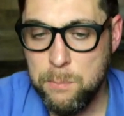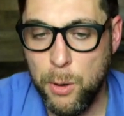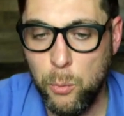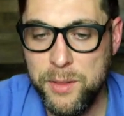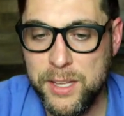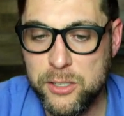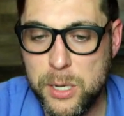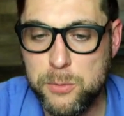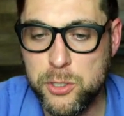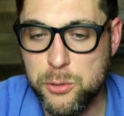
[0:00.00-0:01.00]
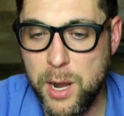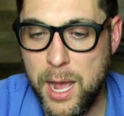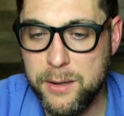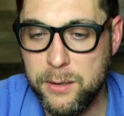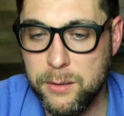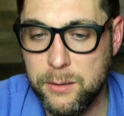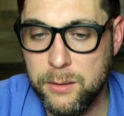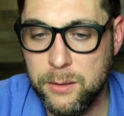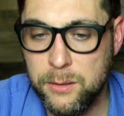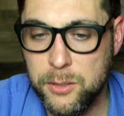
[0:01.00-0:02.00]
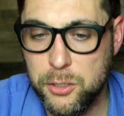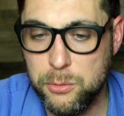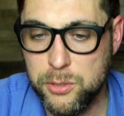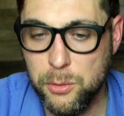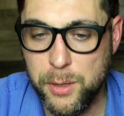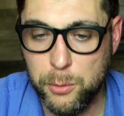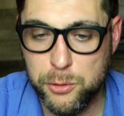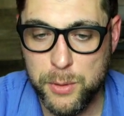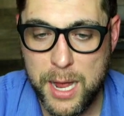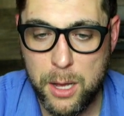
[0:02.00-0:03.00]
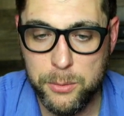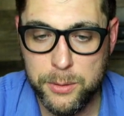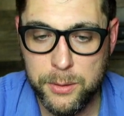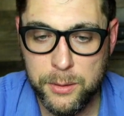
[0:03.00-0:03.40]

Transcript: But when the Egyptian tried to do so, they were drowned.